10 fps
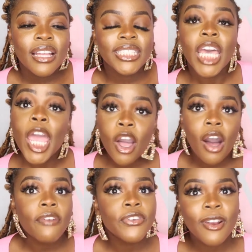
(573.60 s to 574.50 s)
take
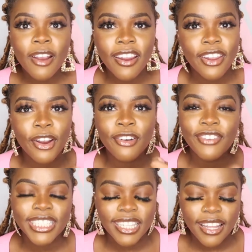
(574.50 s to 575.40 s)
off your
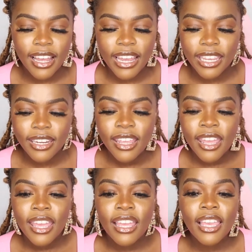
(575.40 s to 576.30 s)
Invisalign,
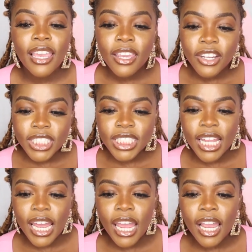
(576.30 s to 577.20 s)
eat your
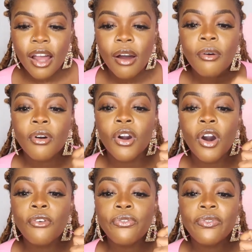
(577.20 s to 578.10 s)
snack,
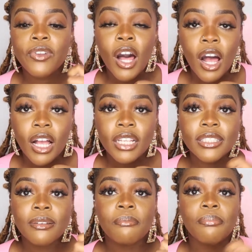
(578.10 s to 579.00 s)
go
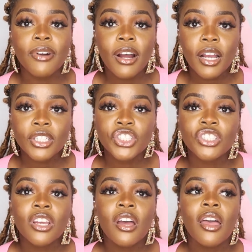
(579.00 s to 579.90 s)
floss,
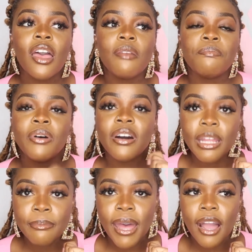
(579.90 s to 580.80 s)
brush, and put
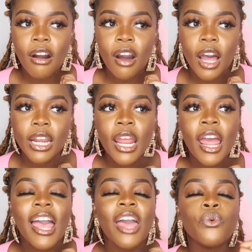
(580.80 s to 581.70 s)
it back on.
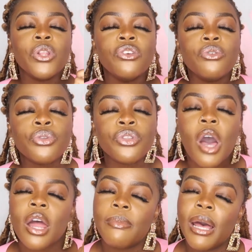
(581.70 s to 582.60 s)
And when you
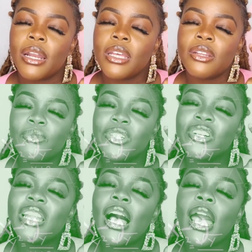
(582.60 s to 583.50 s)
thought about it, when
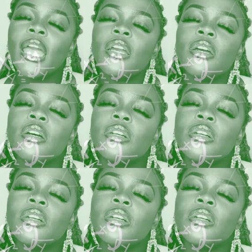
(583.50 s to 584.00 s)
you're like,